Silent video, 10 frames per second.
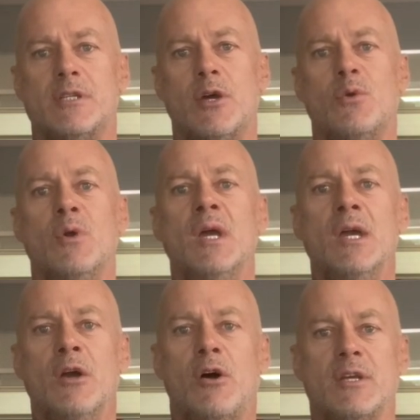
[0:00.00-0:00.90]
So
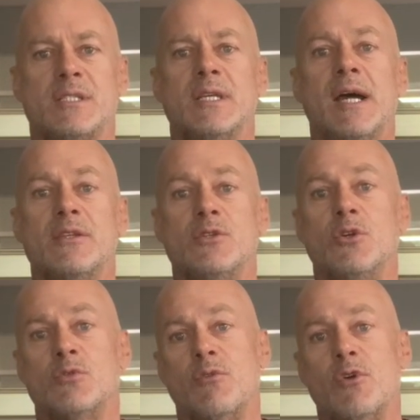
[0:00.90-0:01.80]
I started to
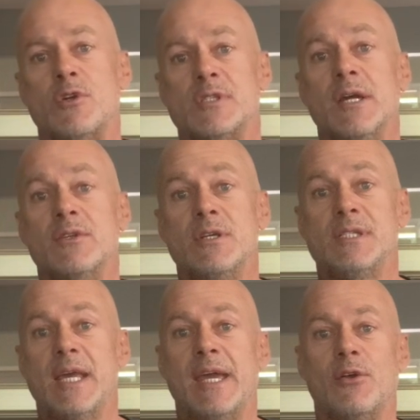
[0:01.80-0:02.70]
use reverse
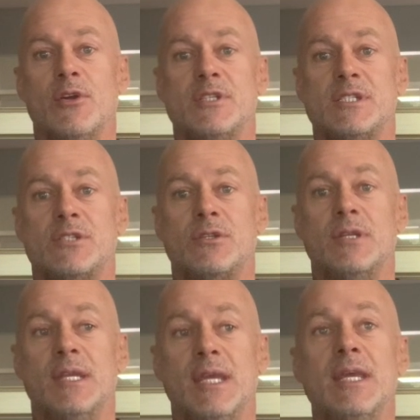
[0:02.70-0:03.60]
lunges, and I
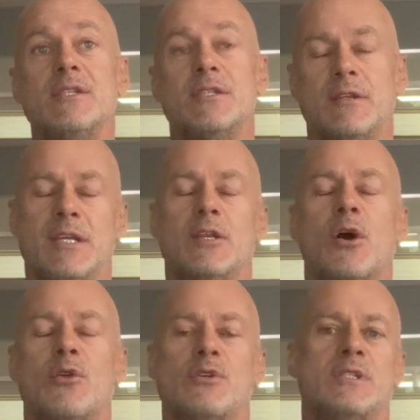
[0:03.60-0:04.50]
instantly
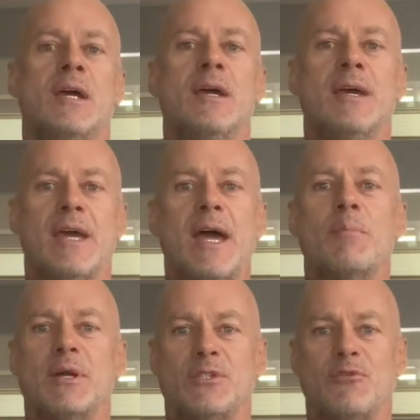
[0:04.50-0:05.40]
noticed how
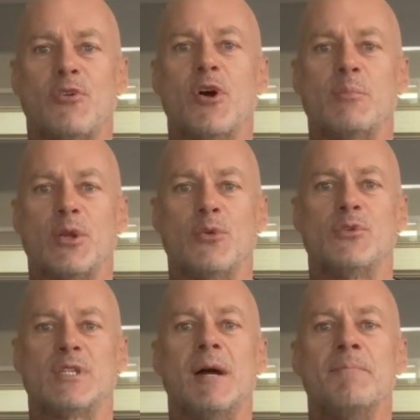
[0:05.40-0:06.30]
much it fired my
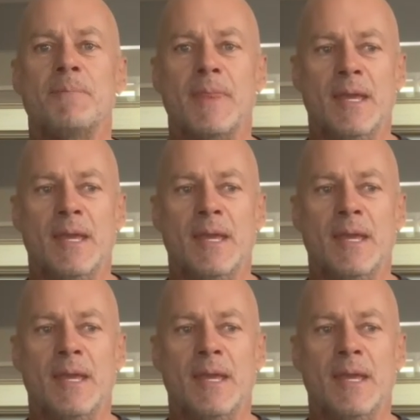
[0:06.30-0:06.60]
glutes up.